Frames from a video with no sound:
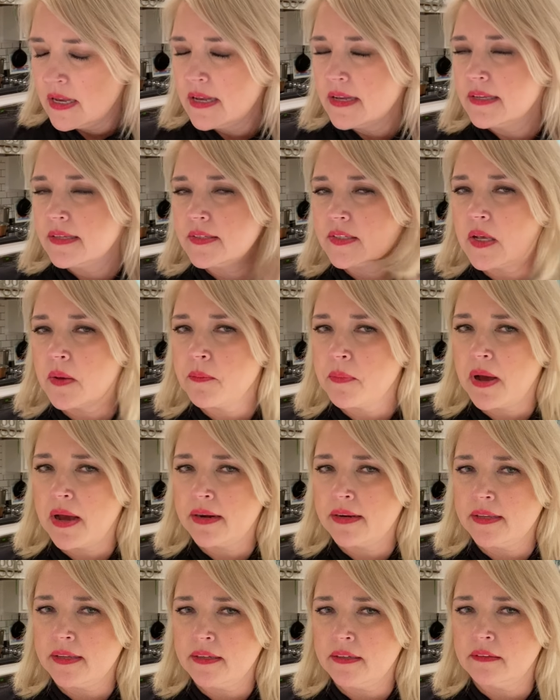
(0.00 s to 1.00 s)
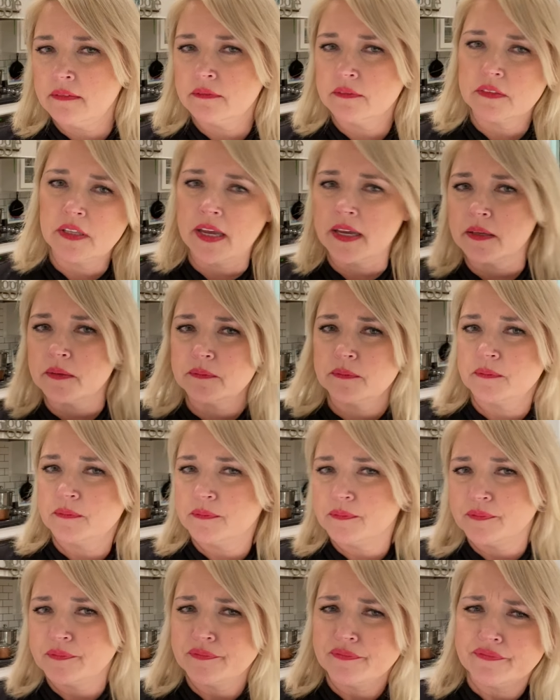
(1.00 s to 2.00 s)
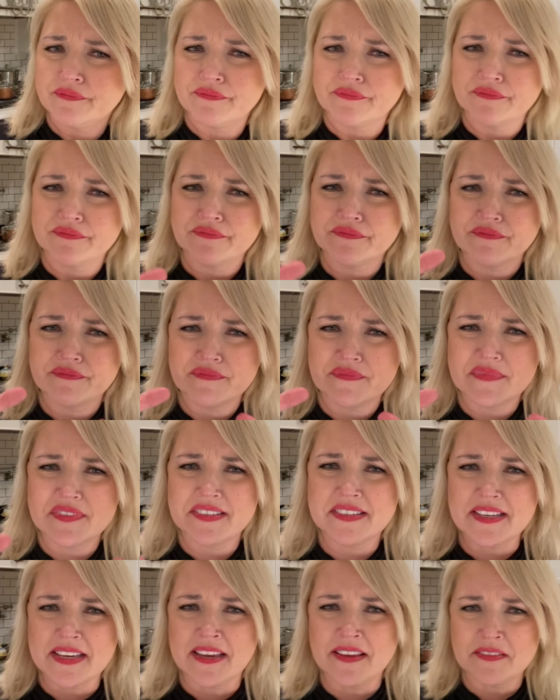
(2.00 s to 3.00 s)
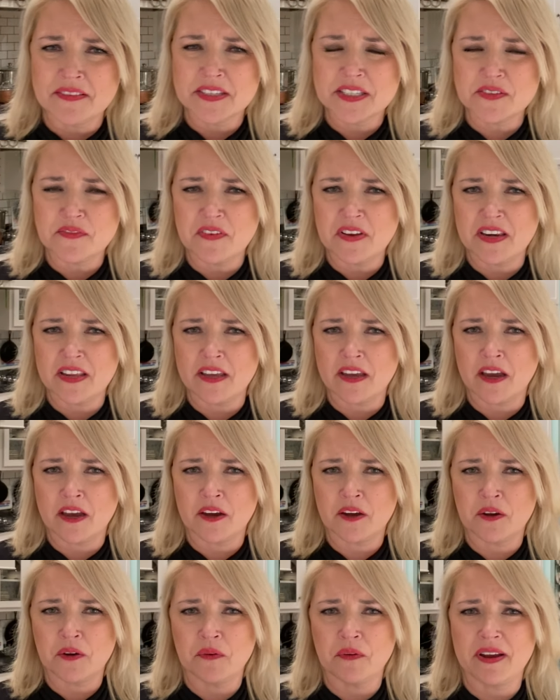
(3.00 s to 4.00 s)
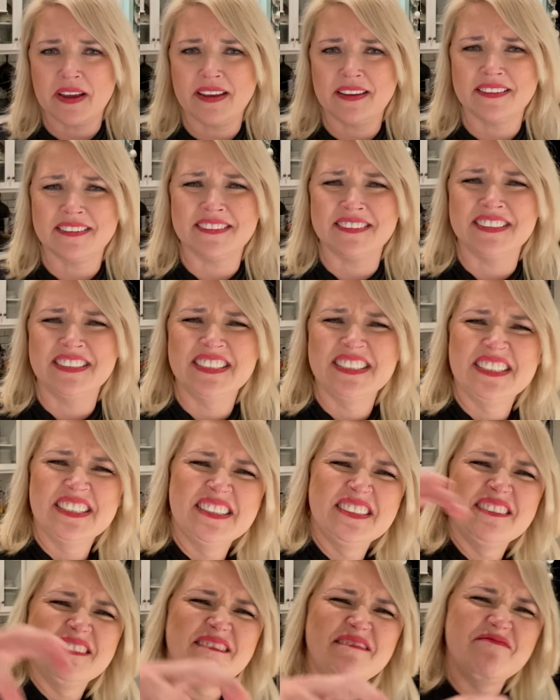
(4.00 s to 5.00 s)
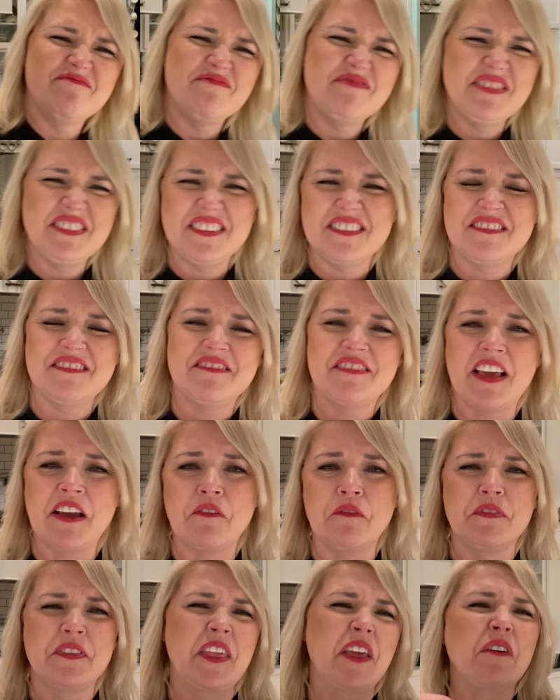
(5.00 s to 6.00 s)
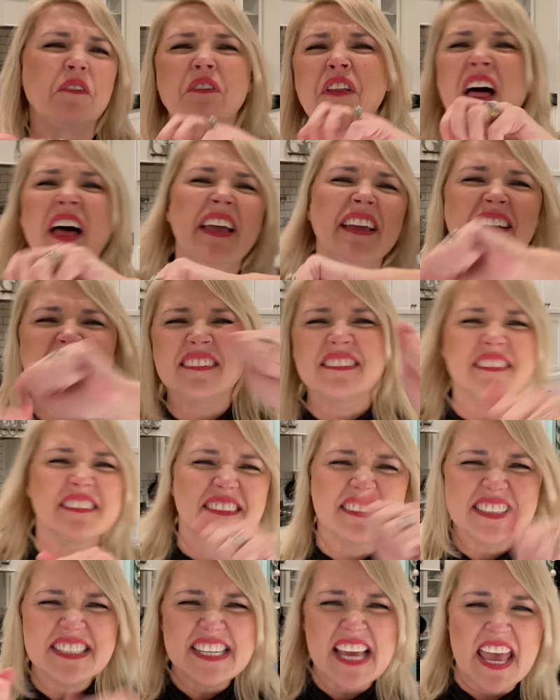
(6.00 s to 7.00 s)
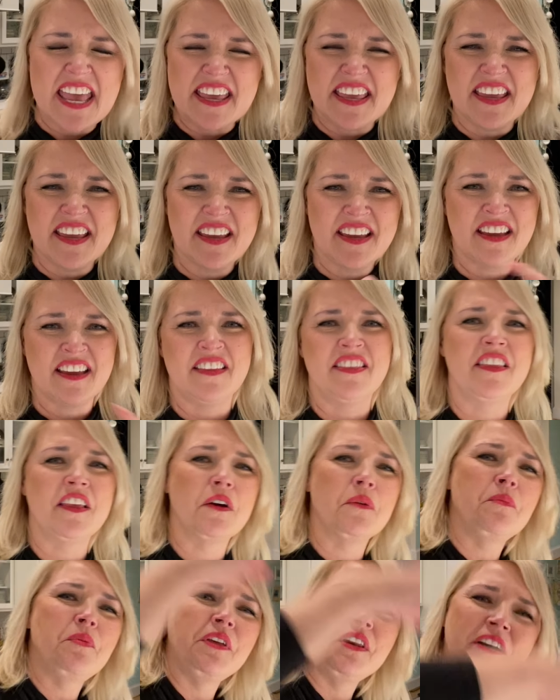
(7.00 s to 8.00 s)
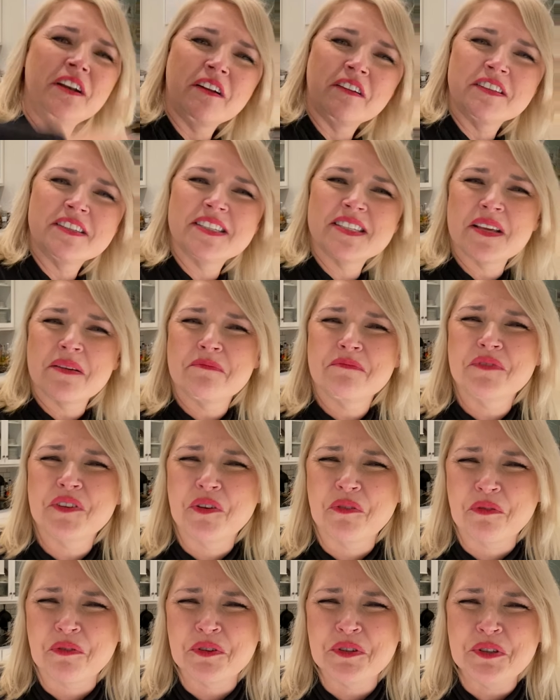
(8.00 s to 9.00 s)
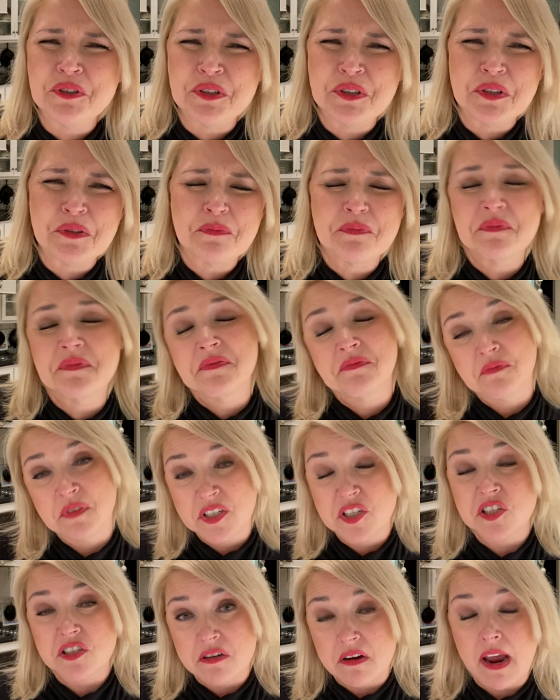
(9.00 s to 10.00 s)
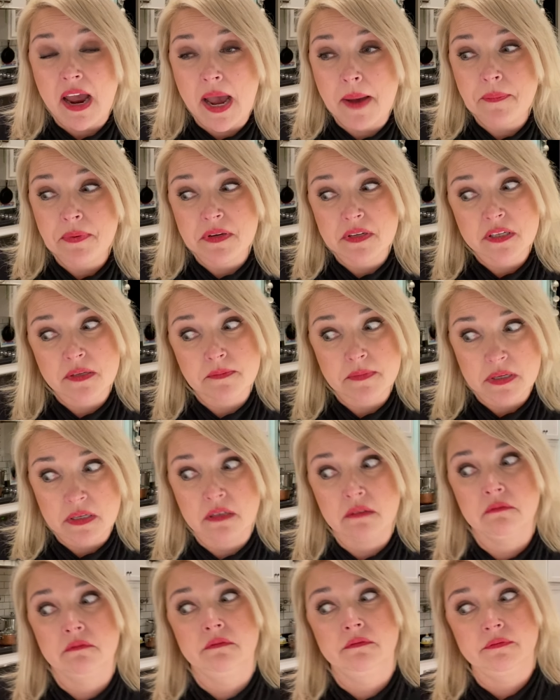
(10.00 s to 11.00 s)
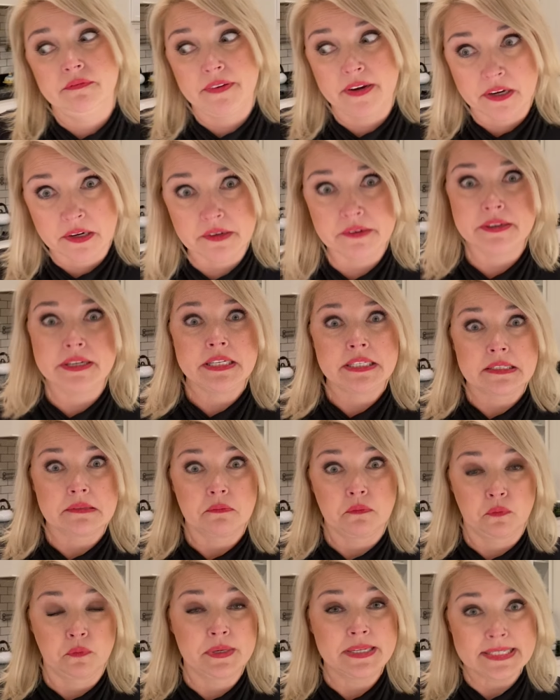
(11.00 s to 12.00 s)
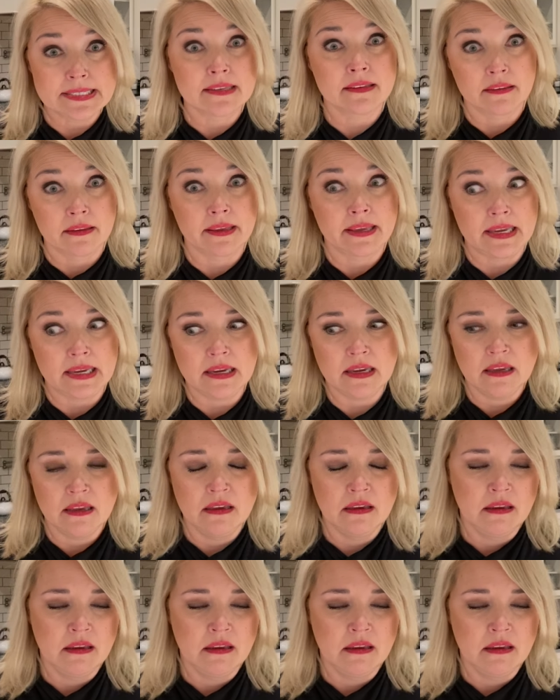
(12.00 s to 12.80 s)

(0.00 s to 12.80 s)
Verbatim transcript: somebody like seeing this video and they'll, they'll like take it and they'll put it on some group, which happened to me very recently,